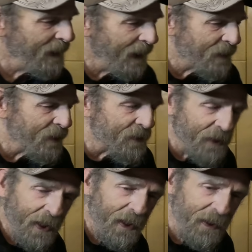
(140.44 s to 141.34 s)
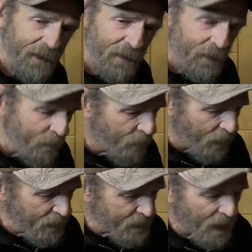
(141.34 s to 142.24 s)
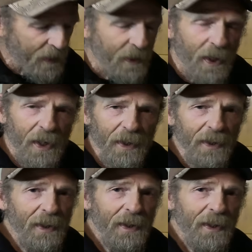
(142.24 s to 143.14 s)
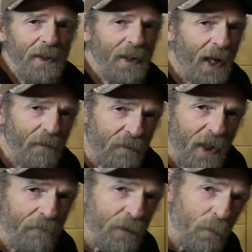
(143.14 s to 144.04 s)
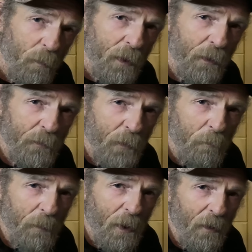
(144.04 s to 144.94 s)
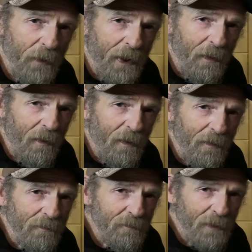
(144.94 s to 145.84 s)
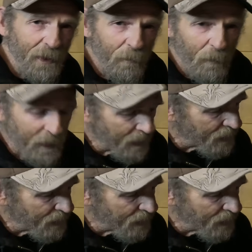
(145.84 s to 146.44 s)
let's just say you first turn it on after having your windows open all day long, you know, working